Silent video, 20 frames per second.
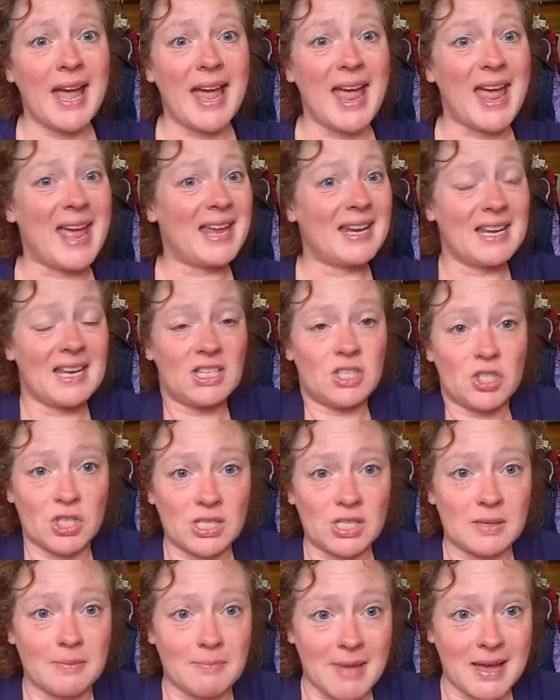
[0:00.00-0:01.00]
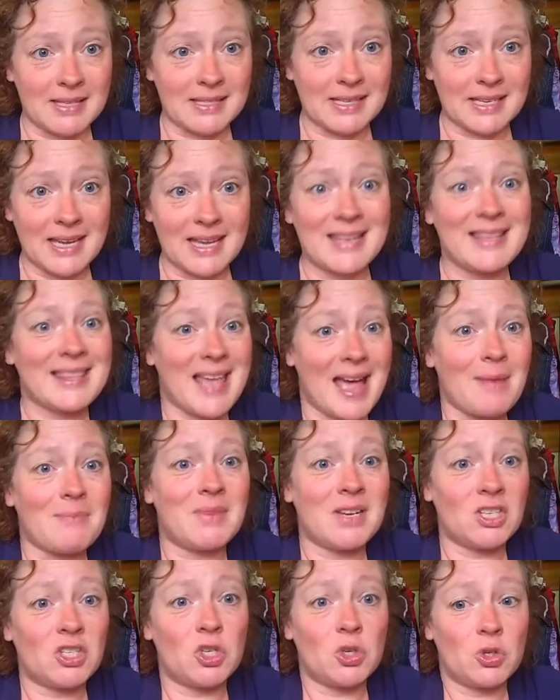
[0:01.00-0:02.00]
and it's just a mess again, that
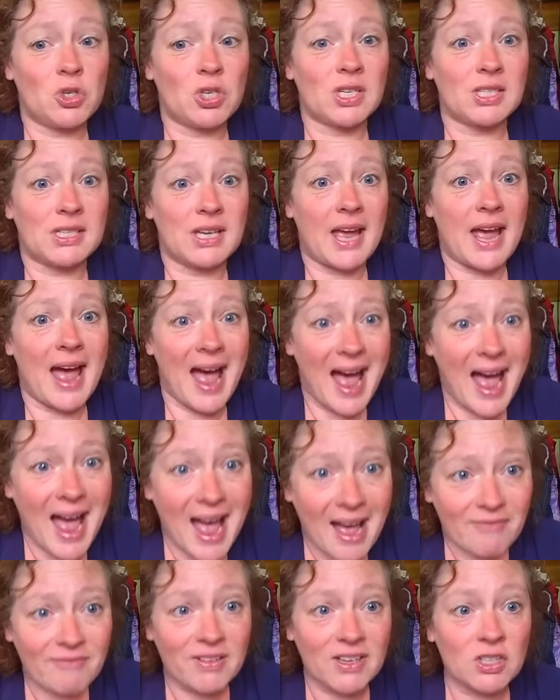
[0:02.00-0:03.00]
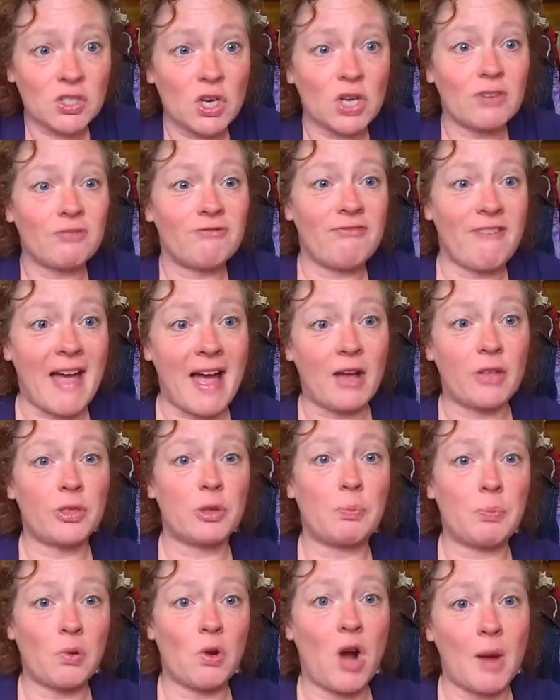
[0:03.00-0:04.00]
means you just haven't found
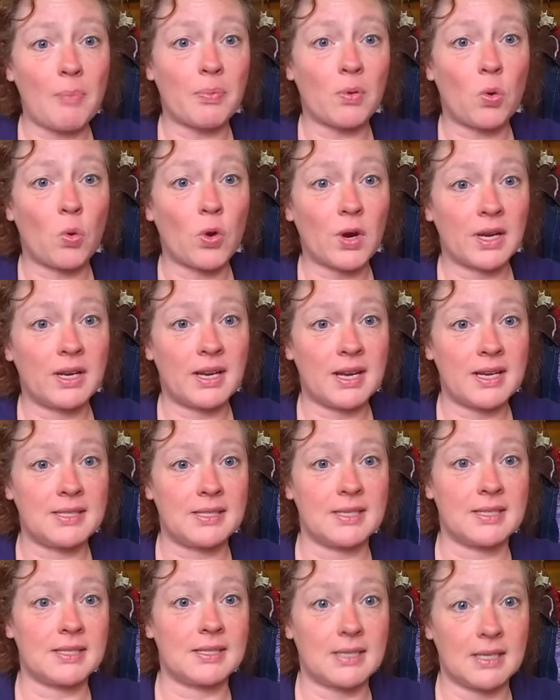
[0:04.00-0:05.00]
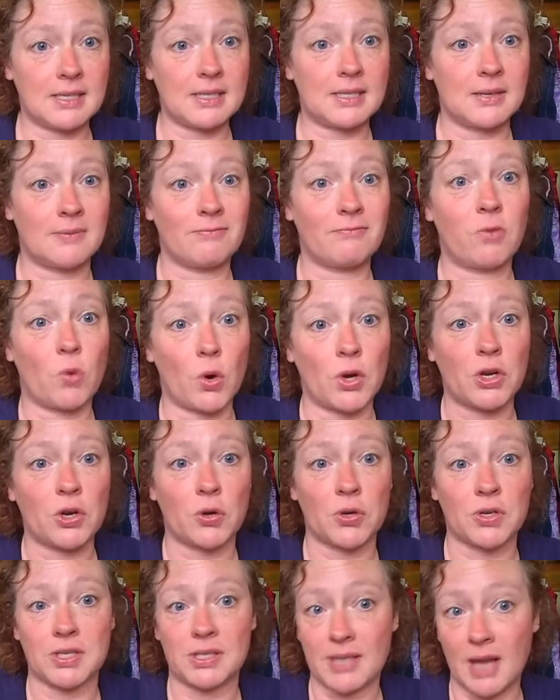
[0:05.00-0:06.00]
the proper organizing system for
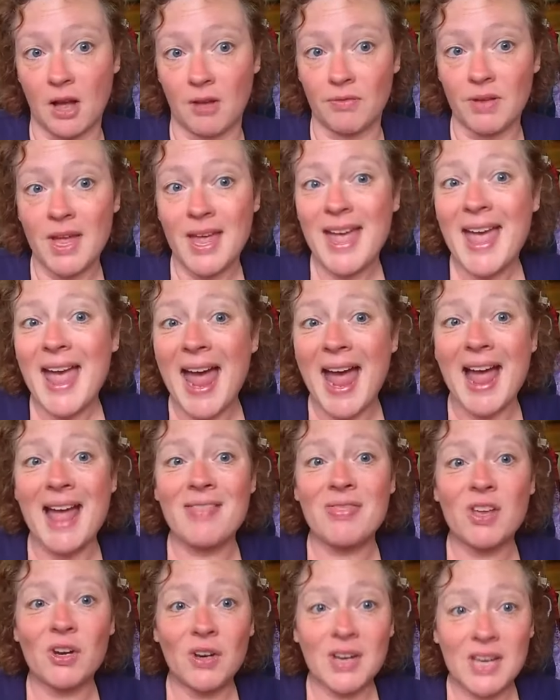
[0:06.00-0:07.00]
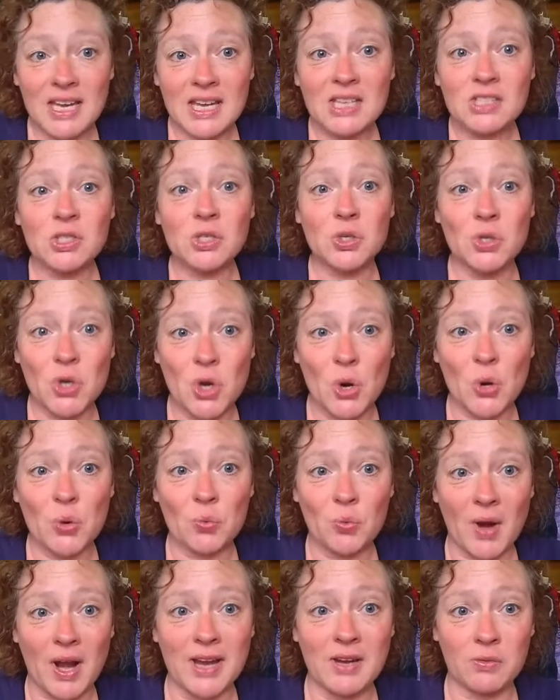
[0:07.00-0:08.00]
yourself. And there is no
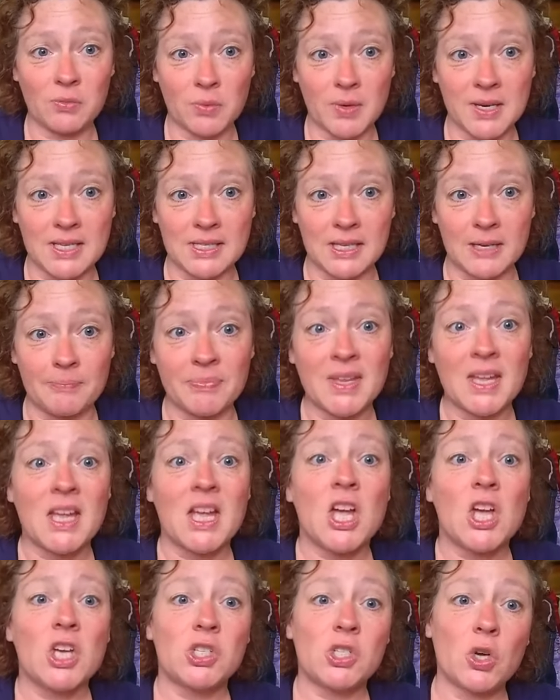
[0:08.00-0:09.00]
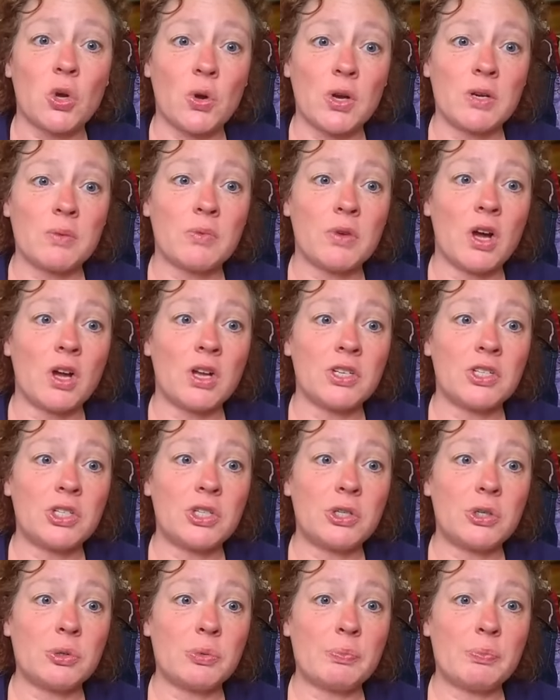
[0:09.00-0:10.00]
right reason. So going on
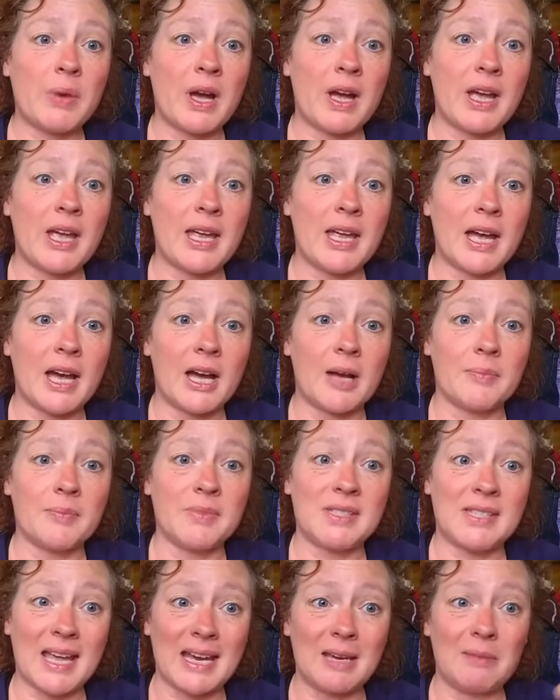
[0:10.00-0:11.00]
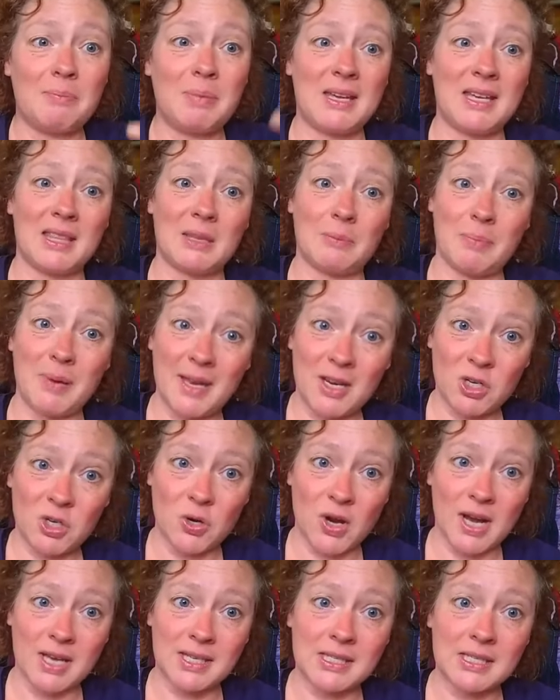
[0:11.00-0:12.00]
to my second P, the
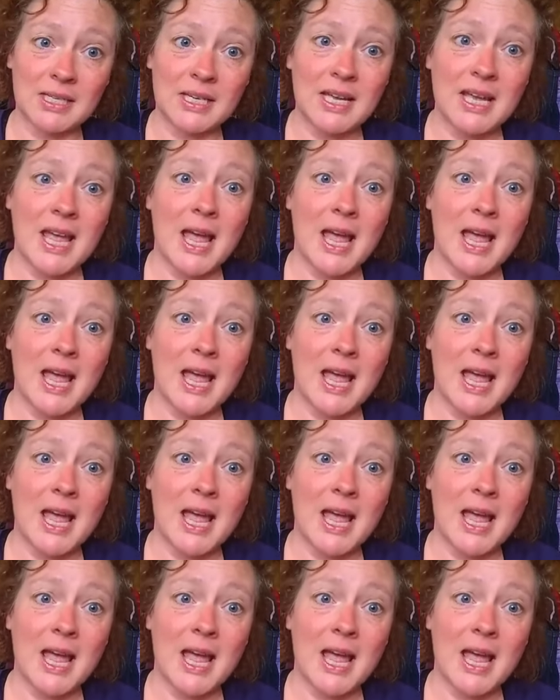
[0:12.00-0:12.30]
Pinterest.